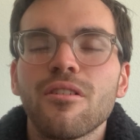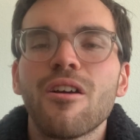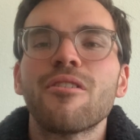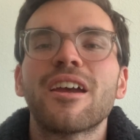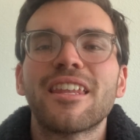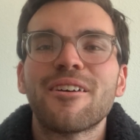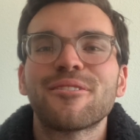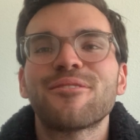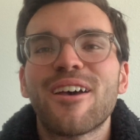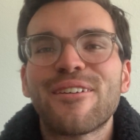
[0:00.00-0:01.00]
Okay, that was
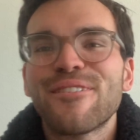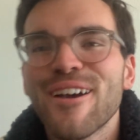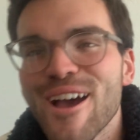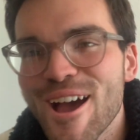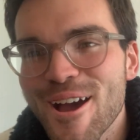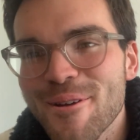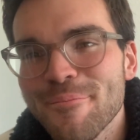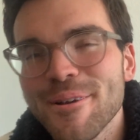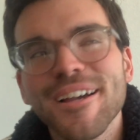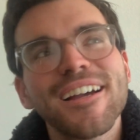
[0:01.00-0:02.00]
5.
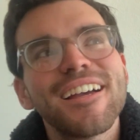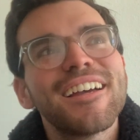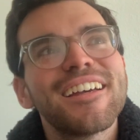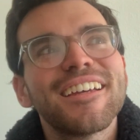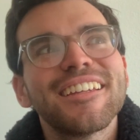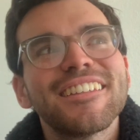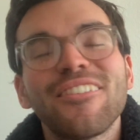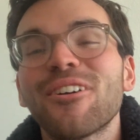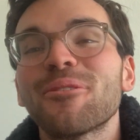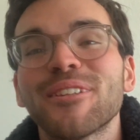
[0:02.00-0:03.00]
That
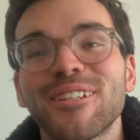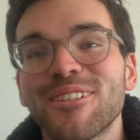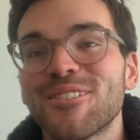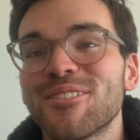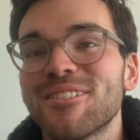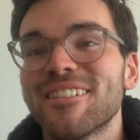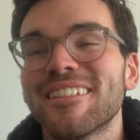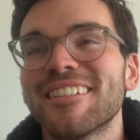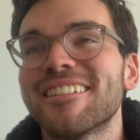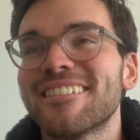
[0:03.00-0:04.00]
felt really good just to
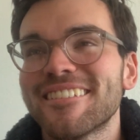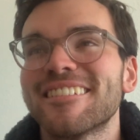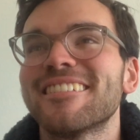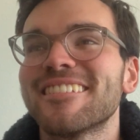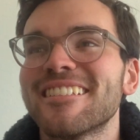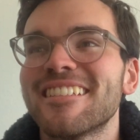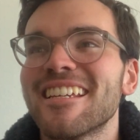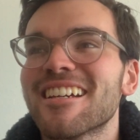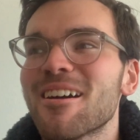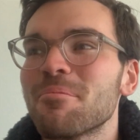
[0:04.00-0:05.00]

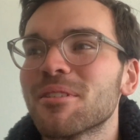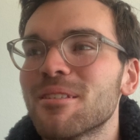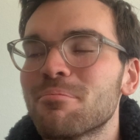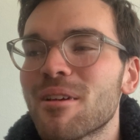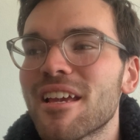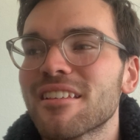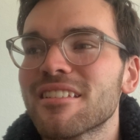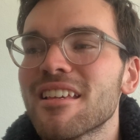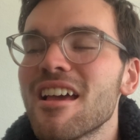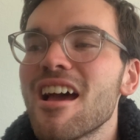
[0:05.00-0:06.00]
take a couple deep breaths.
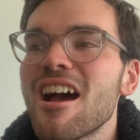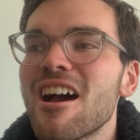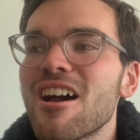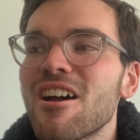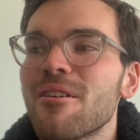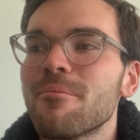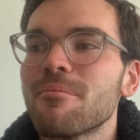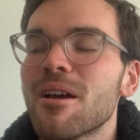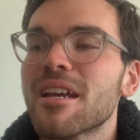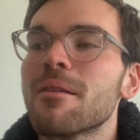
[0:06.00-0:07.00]

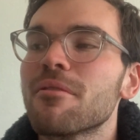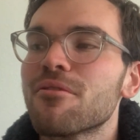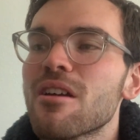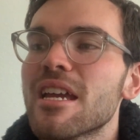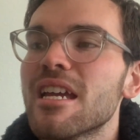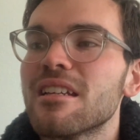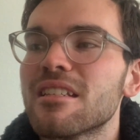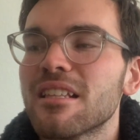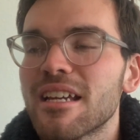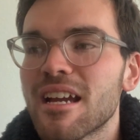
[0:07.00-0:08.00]
Again, before I get
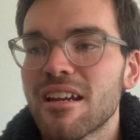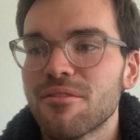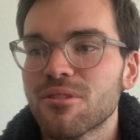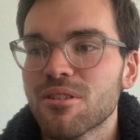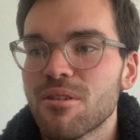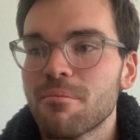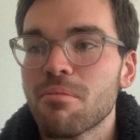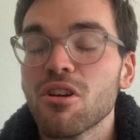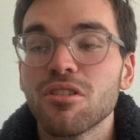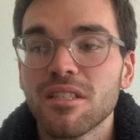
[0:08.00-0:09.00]
into like kind of what's going
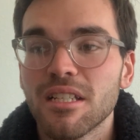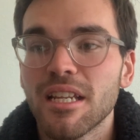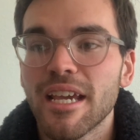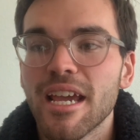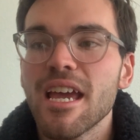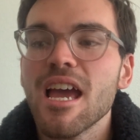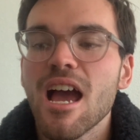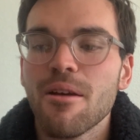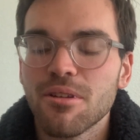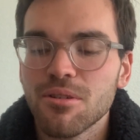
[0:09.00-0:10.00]
personally,
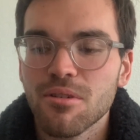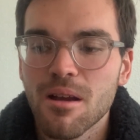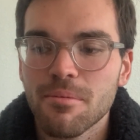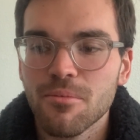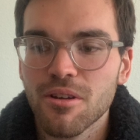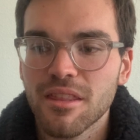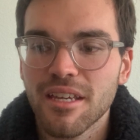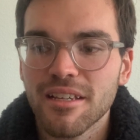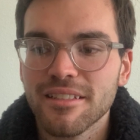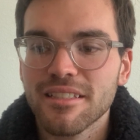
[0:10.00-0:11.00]
I want to do a couple more
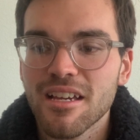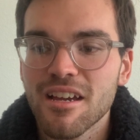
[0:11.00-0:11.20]
things.